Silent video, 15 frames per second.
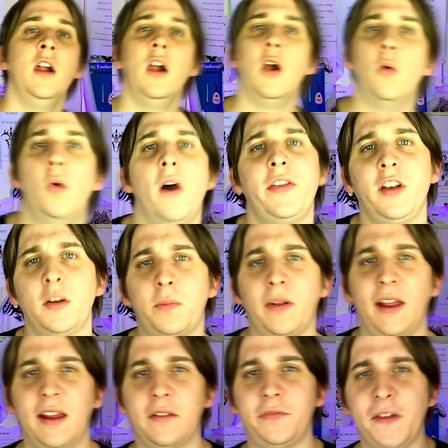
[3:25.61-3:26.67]
Whether you're
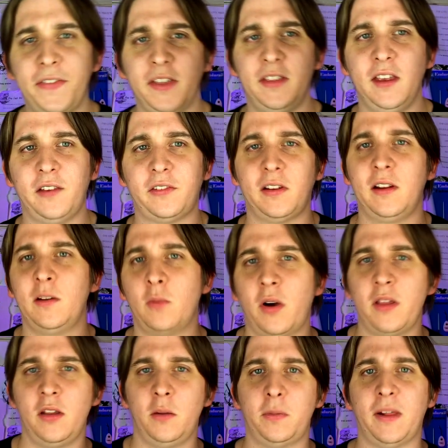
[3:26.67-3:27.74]
playing 5th edition,
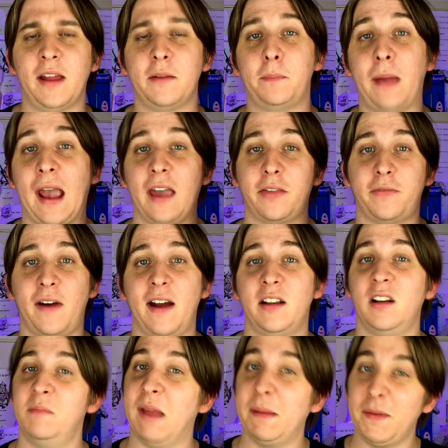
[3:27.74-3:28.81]
whether you're playing
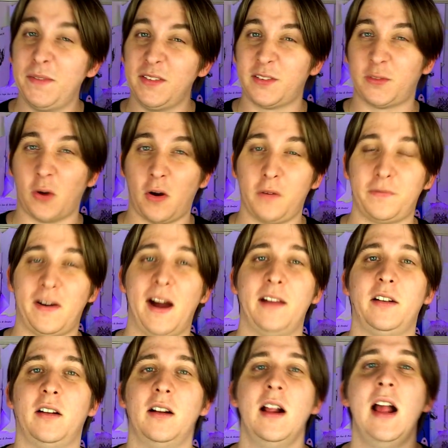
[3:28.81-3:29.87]
Pathfinder, maybe even
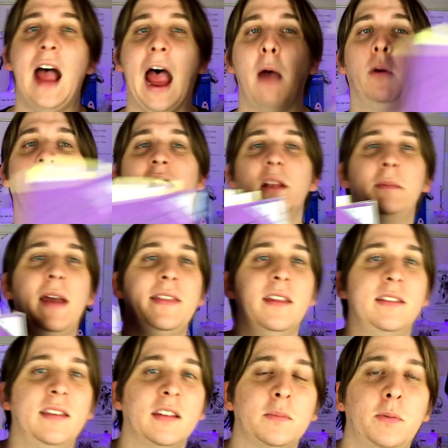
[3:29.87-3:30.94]
Starfinder, I willing to bet
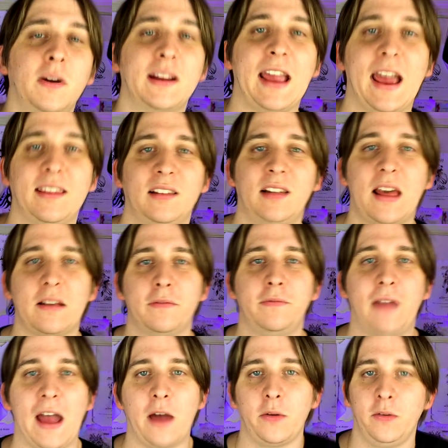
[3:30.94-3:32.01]
that this book has a lot of
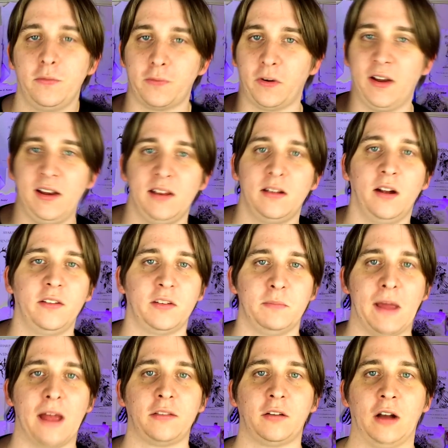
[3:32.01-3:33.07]
value for any dungeon
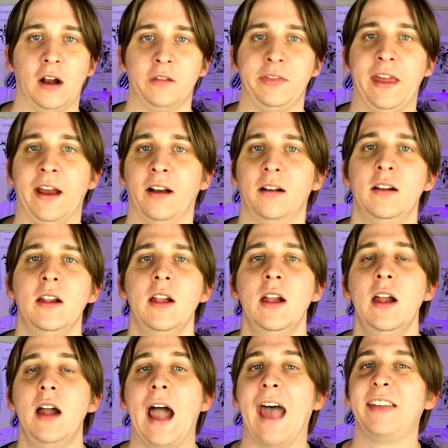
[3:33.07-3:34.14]
master out there.
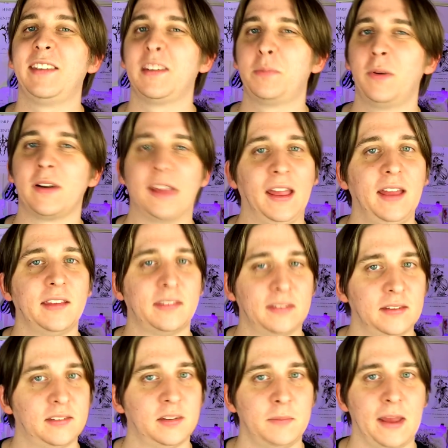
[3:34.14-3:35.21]
As this book is
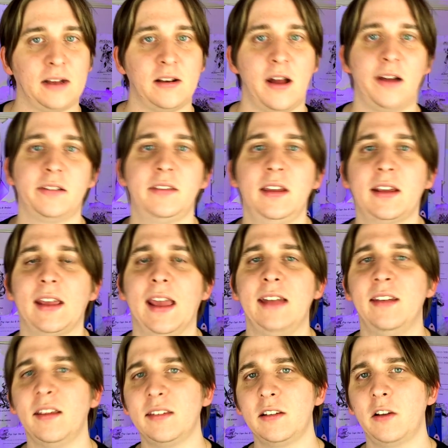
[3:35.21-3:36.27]
system agnostic, it
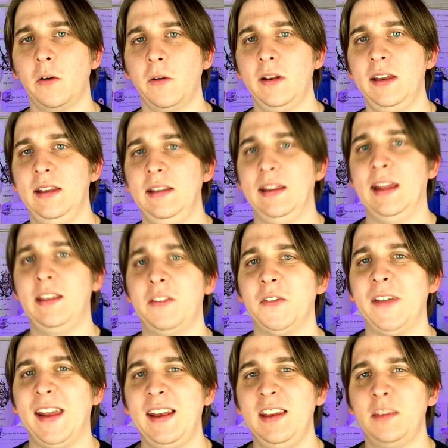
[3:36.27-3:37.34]
doesn't go
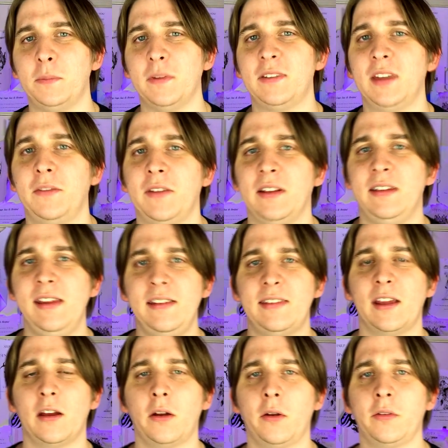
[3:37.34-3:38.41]
into any specific
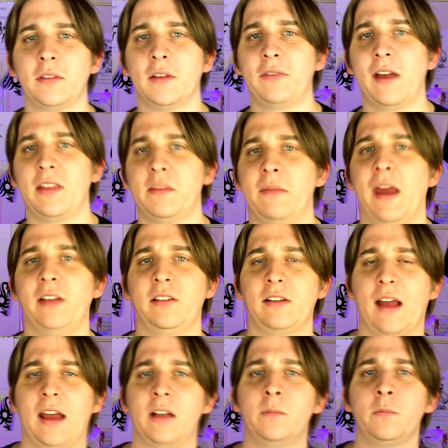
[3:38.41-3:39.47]
details of how the magic
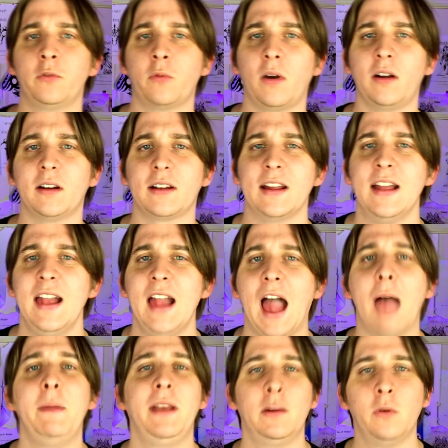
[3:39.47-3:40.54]
items work.
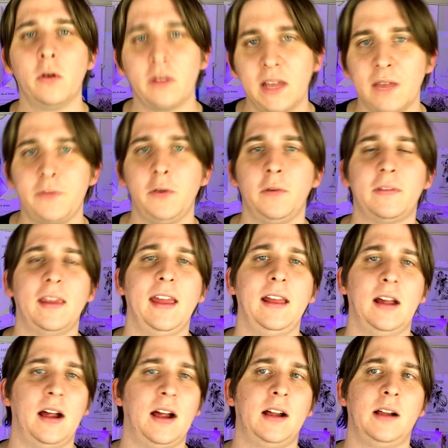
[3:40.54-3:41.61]
I mean, it will give you, say,
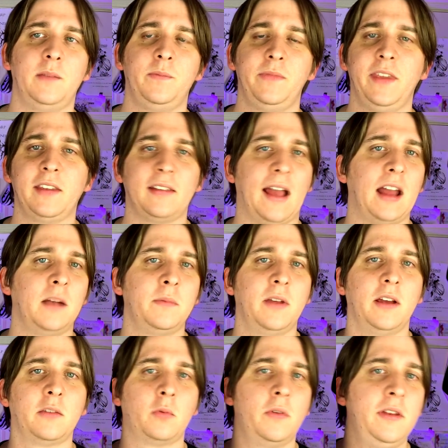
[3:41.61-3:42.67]
this item
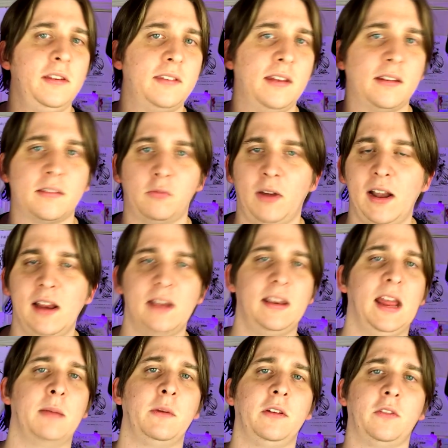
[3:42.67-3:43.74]
does 1d6 radiant
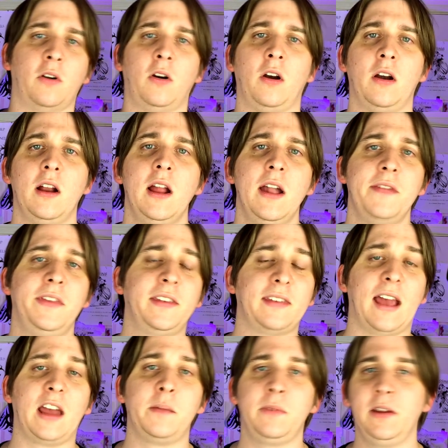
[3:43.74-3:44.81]
damage, or this
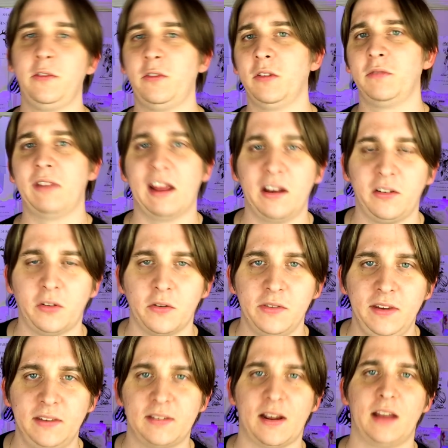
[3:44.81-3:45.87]
item gives you advantage on
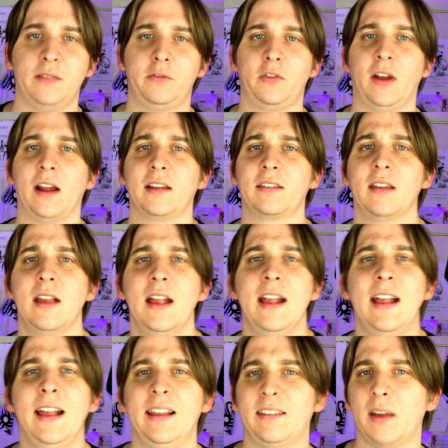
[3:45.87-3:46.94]
these kind of checks.
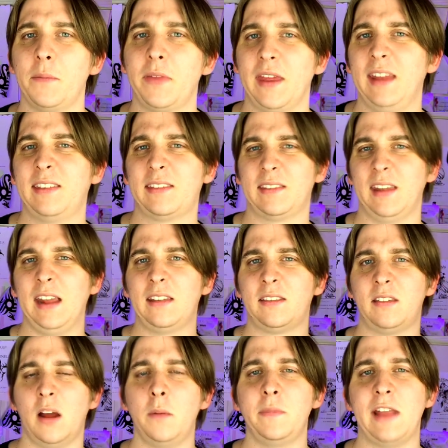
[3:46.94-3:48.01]
It's
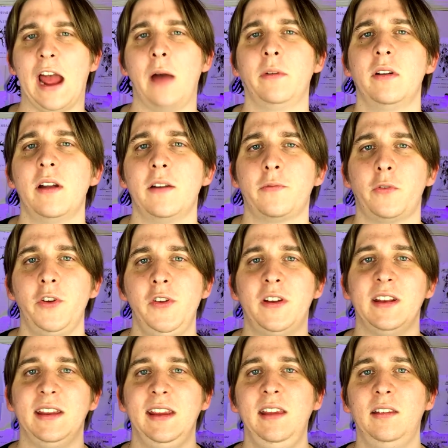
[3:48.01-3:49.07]
dumbed down enough where you
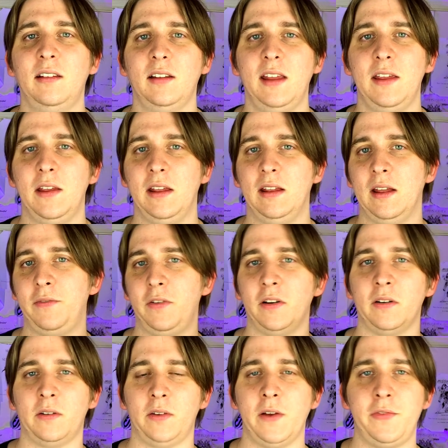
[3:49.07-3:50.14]
can easily, if
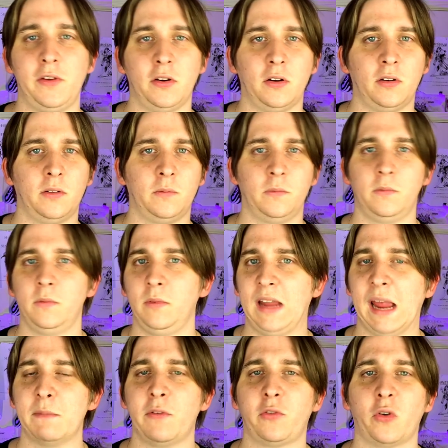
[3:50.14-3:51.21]
your
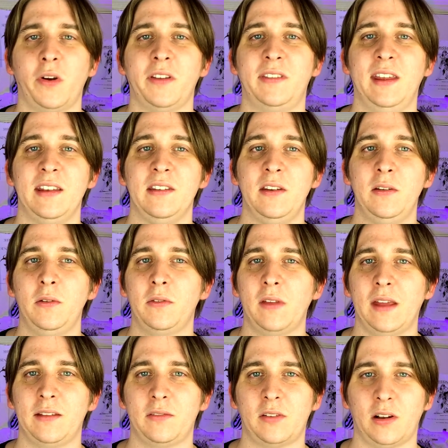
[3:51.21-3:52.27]
game of choice didn't use
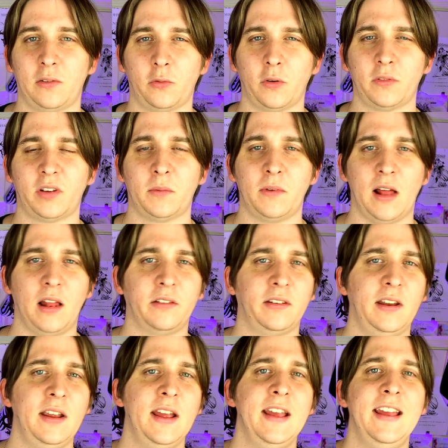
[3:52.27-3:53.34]
that sort of
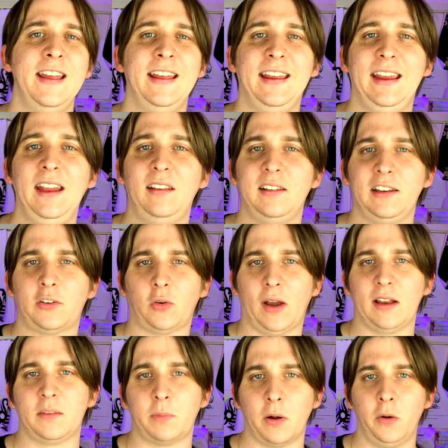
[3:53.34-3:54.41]
terminology, easily
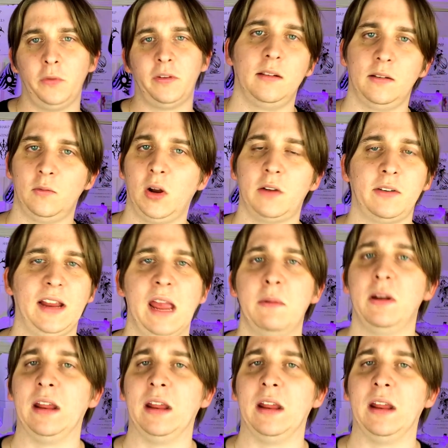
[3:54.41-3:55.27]
transpose it, whatever game it